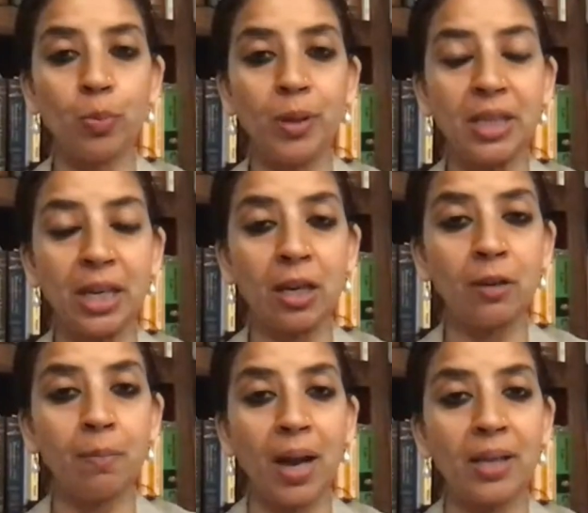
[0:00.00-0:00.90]

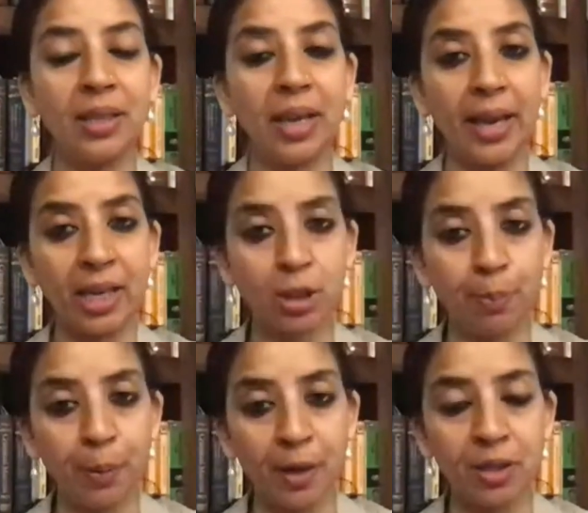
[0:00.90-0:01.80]
taken by the
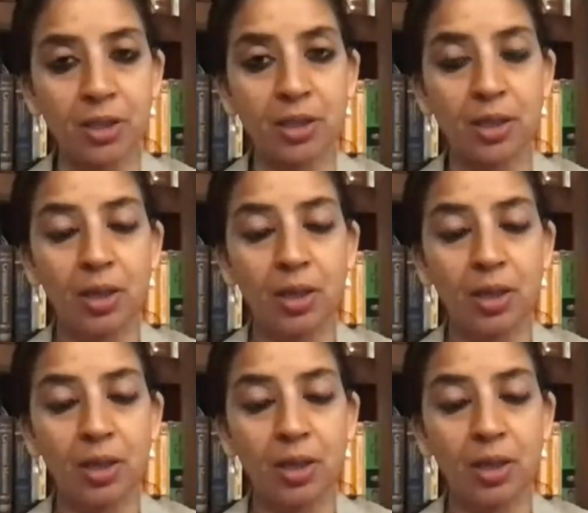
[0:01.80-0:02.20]
experts,